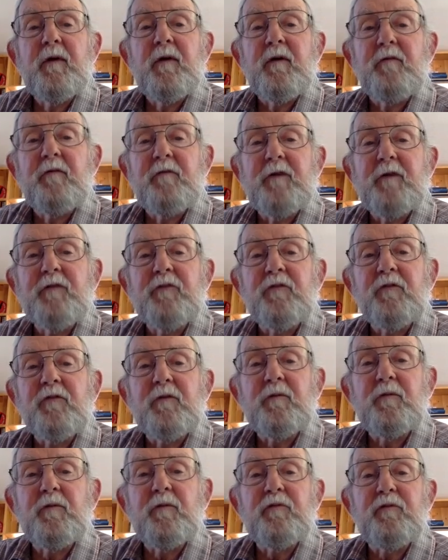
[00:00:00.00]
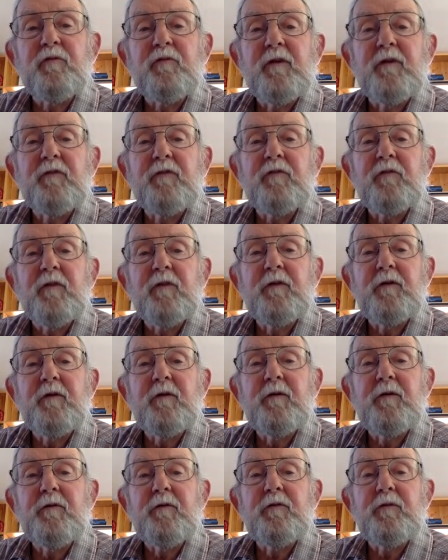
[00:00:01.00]
eventually was translated
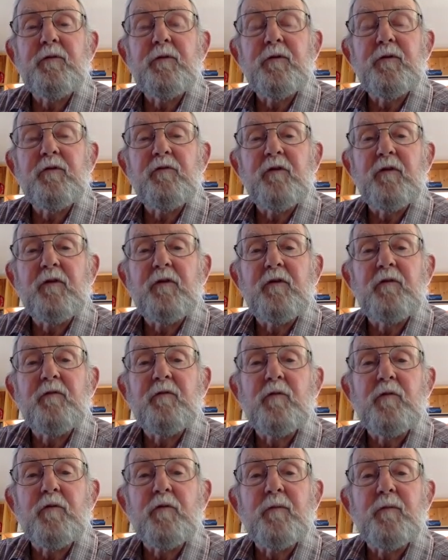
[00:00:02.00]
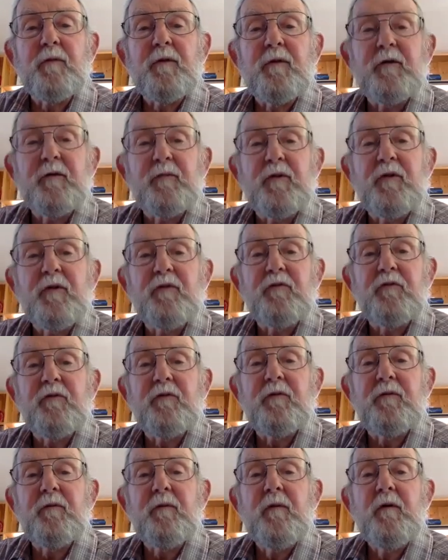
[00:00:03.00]
into an executive order by the
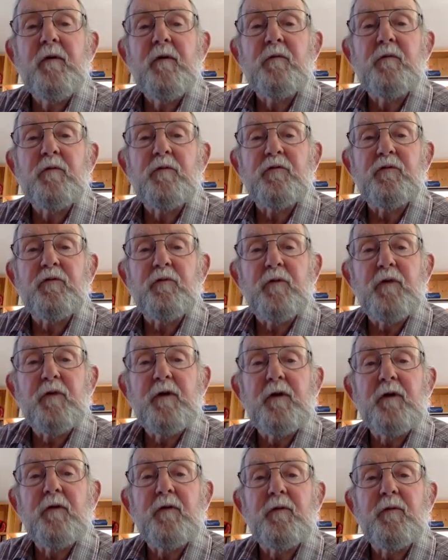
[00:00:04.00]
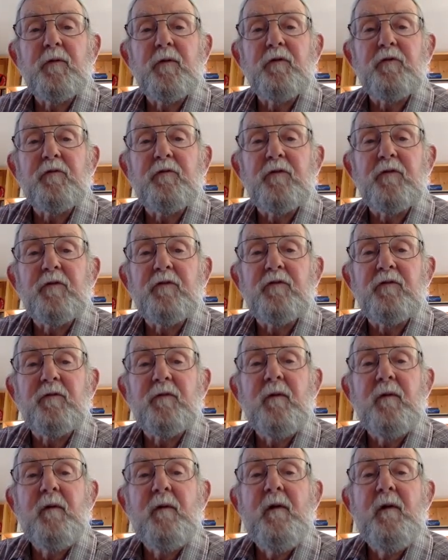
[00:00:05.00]
president, which created the
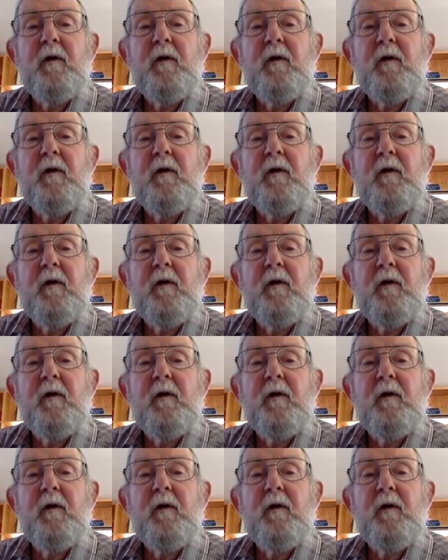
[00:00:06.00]
reservation,